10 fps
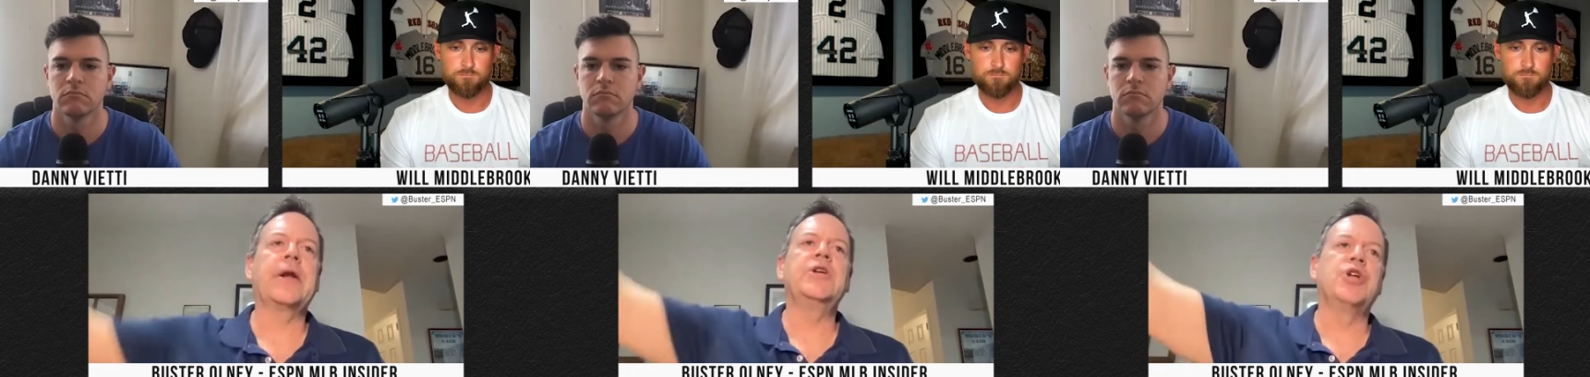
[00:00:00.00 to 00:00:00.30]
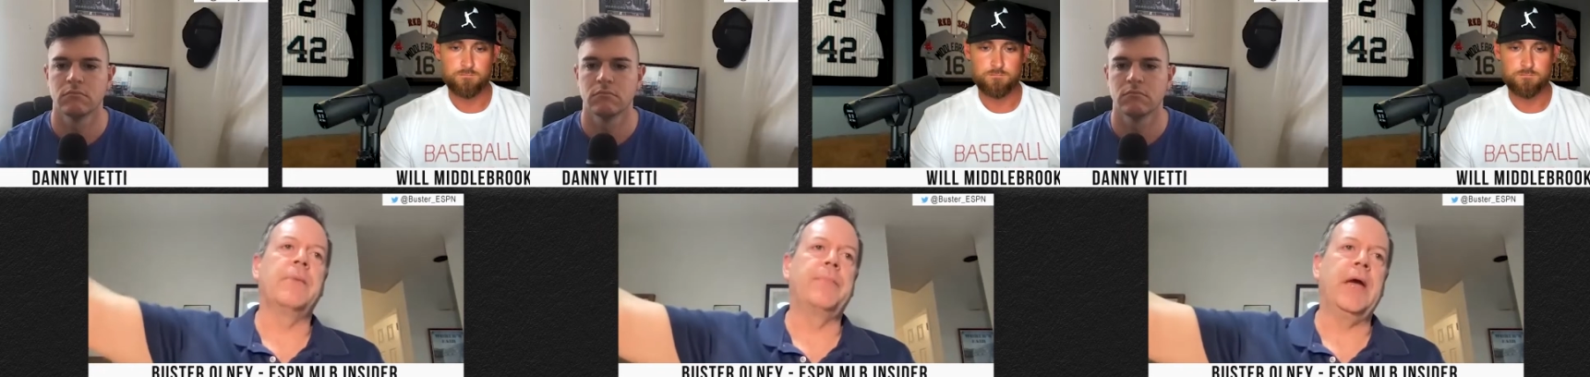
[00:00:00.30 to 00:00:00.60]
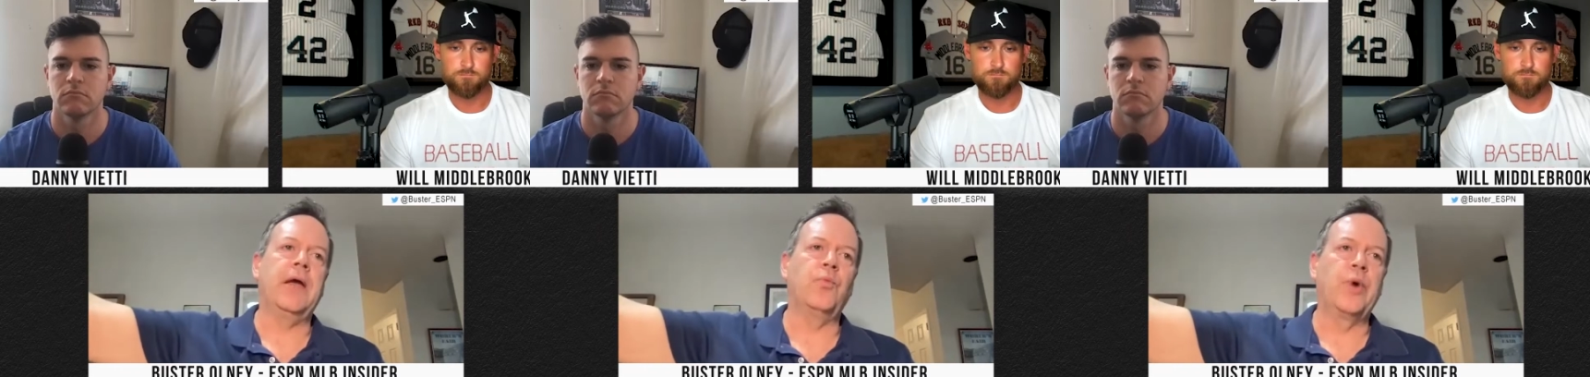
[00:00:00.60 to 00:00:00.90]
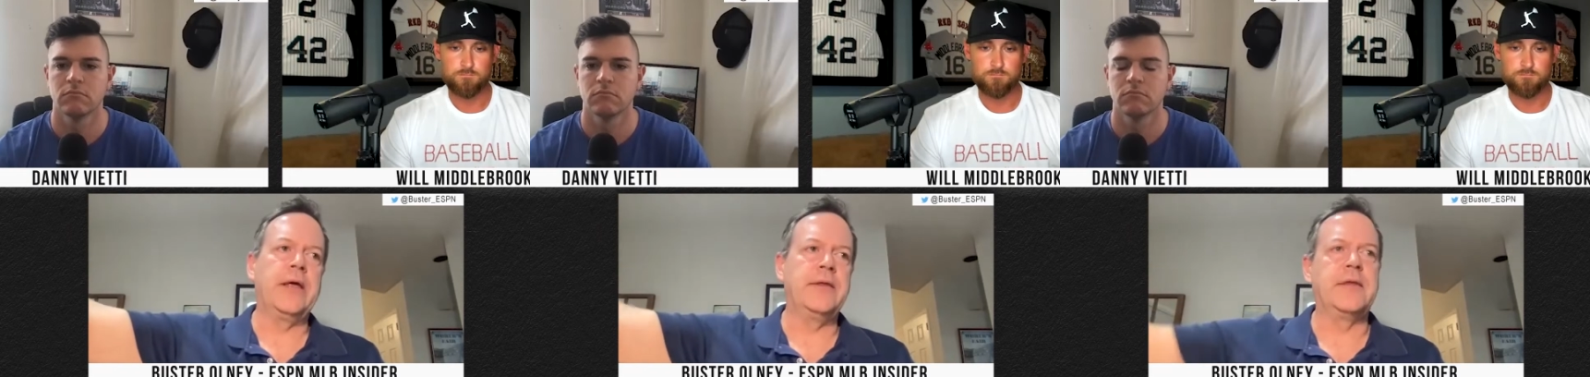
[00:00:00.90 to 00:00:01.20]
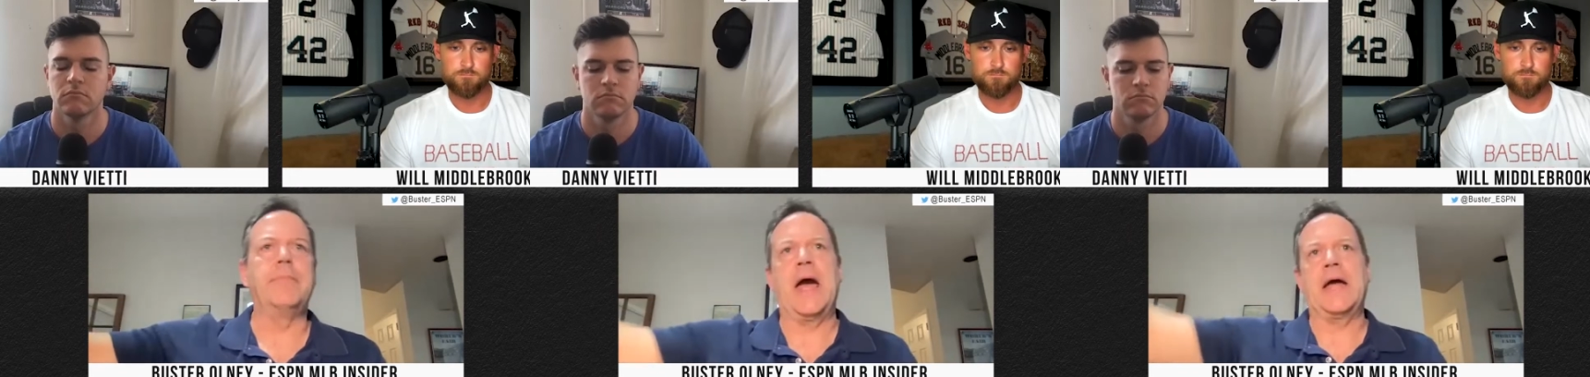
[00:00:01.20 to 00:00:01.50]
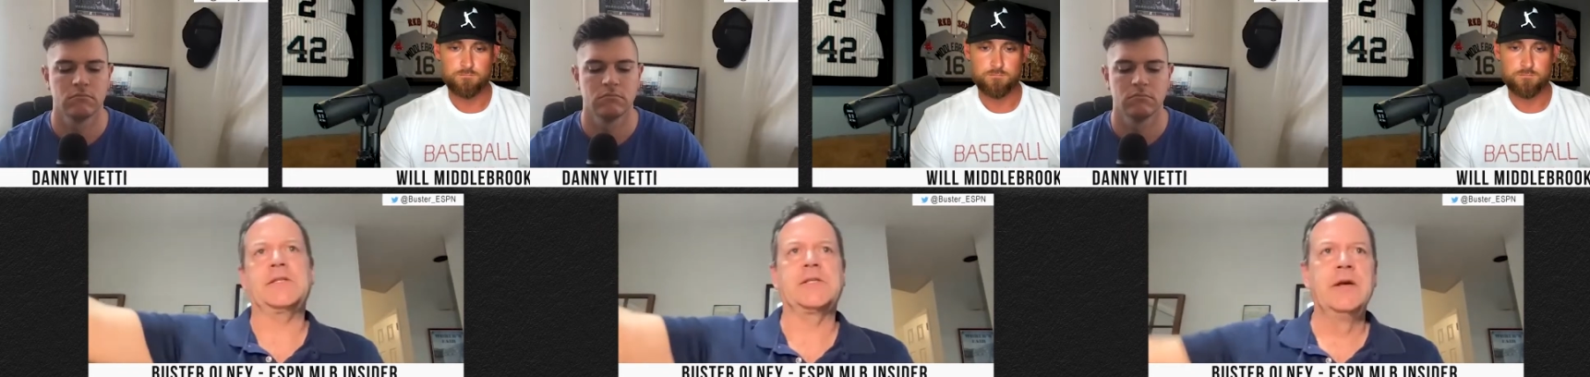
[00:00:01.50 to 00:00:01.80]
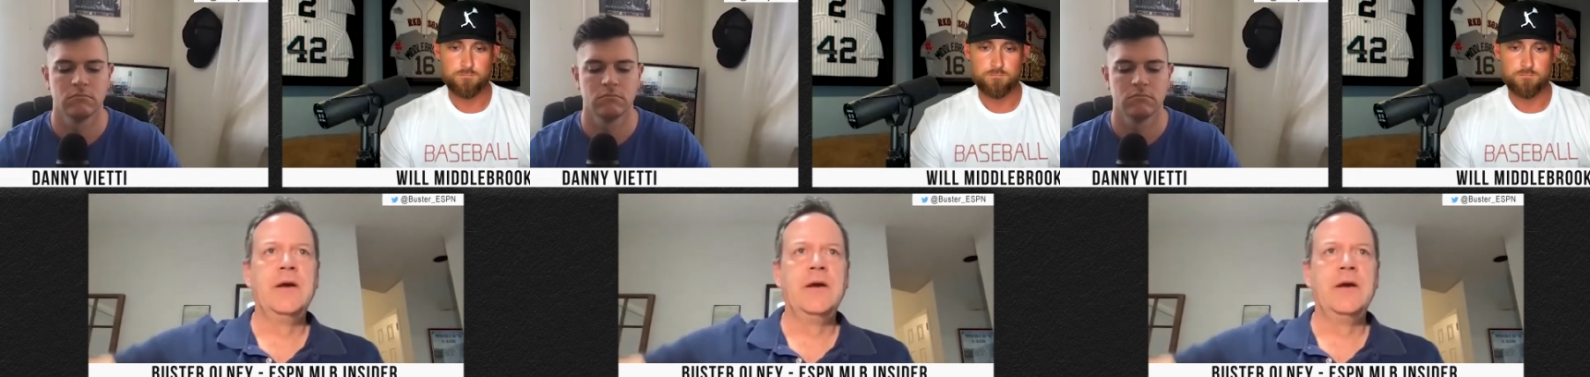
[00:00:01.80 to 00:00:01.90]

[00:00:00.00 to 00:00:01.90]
Speaker 1: to jump in with the Mets